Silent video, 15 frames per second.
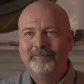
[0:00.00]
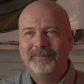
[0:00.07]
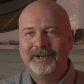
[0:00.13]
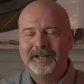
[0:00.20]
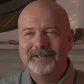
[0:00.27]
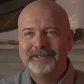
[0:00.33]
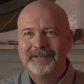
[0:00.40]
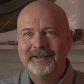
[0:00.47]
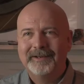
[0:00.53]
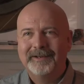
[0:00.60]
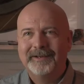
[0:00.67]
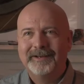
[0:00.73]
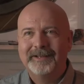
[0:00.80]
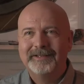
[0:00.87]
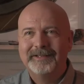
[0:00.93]
But I signed
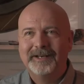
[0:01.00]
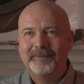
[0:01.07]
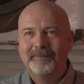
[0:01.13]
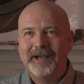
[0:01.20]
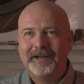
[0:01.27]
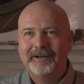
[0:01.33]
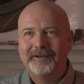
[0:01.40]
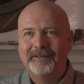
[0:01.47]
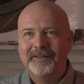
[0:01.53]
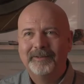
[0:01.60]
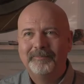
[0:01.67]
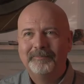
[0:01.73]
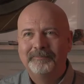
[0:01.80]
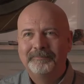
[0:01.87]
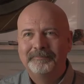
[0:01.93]
it, and I sent it back to
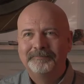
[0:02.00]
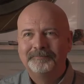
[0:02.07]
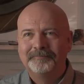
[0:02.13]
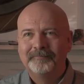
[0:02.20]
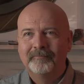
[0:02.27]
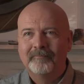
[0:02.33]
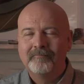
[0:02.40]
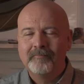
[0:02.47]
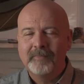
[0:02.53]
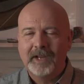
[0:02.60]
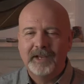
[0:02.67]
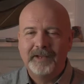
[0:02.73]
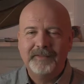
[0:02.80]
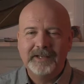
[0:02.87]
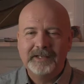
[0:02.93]
them.
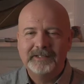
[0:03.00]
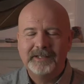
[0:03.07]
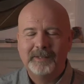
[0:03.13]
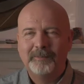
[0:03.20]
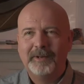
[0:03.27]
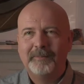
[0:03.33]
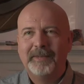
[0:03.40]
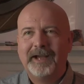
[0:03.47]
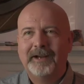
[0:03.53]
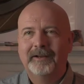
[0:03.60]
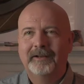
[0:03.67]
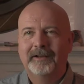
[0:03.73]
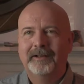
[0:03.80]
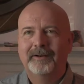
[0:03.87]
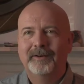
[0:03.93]
And they sent me back
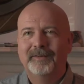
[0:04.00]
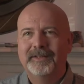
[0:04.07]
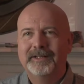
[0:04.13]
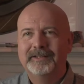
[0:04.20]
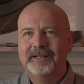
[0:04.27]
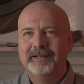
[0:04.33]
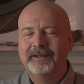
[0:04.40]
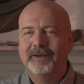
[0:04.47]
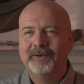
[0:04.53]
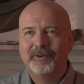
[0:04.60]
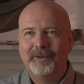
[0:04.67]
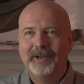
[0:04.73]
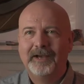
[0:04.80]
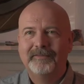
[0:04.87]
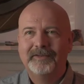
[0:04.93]
a letter that said, no, you
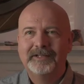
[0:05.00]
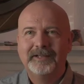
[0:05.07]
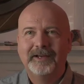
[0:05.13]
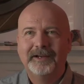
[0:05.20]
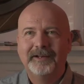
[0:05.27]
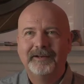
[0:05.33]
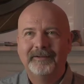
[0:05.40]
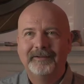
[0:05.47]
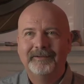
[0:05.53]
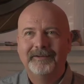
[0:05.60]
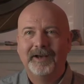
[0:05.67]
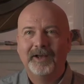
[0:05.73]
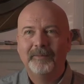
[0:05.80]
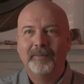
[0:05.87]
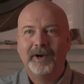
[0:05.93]
have to sign it
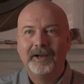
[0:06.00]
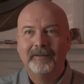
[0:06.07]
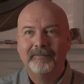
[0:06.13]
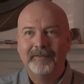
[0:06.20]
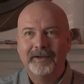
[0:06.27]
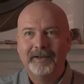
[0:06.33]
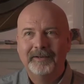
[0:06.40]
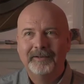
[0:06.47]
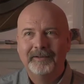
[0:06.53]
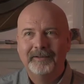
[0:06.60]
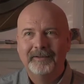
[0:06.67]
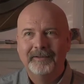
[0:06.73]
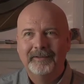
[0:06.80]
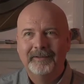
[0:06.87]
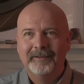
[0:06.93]
unmodified.
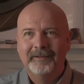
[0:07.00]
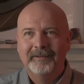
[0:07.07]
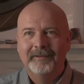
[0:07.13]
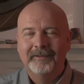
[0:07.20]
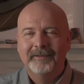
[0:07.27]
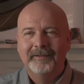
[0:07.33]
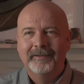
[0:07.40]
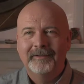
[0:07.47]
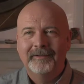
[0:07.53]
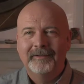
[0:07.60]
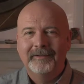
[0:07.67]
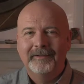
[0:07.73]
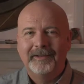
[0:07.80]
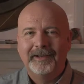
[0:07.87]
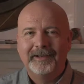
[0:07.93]

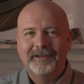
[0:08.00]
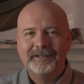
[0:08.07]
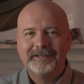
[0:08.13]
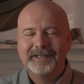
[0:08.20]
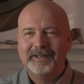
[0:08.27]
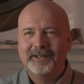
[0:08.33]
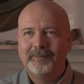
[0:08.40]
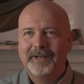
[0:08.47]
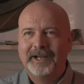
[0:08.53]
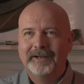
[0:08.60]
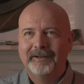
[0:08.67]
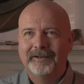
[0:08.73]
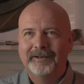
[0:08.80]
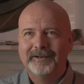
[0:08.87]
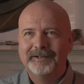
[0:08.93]
And I sent them
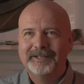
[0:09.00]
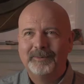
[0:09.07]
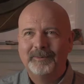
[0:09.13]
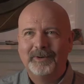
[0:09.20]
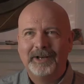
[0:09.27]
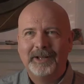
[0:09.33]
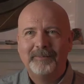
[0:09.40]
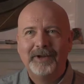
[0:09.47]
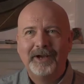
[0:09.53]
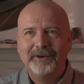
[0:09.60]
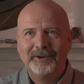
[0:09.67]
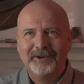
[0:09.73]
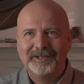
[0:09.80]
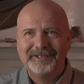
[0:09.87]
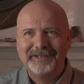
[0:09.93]
back a letter saying, well, I'm not
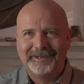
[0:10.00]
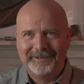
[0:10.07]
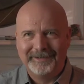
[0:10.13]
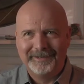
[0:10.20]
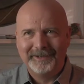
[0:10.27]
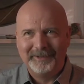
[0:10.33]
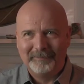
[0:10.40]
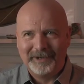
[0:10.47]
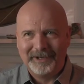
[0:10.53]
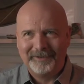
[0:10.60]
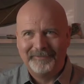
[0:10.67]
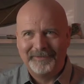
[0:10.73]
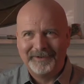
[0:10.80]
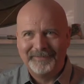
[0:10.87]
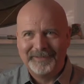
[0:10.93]
going to sign it
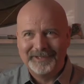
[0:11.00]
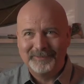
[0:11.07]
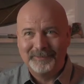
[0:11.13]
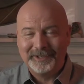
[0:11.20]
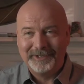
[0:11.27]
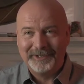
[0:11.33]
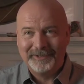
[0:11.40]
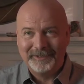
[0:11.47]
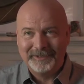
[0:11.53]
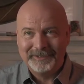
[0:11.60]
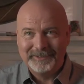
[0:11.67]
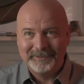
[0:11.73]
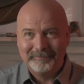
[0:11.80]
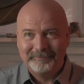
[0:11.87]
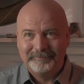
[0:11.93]
unmodified. That's ridiculous.